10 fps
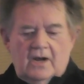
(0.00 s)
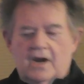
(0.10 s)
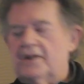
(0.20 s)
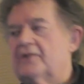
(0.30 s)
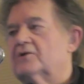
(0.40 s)

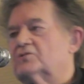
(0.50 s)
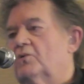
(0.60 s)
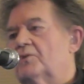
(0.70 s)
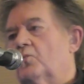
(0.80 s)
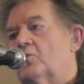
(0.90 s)
and then there's
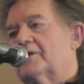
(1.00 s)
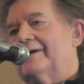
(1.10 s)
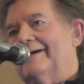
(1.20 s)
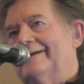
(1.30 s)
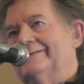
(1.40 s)
one more
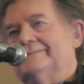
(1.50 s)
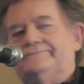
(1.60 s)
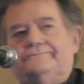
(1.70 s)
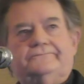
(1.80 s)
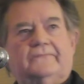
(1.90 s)
guy.
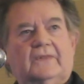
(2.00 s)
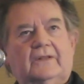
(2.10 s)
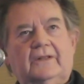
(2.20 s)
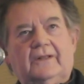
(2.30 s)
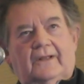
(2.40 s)

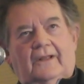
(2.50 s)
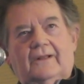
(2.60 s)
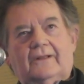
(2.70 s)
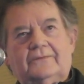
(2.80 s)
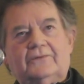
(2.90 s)
Who
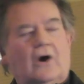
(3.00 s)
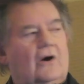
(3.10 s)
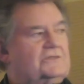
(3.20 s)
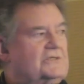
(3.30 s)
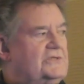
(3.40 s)
was that guy?
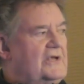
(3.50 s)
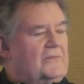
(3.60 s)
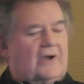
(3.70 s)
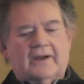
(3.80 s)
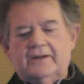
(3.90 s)
No, it's the same
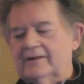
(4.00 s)
guy.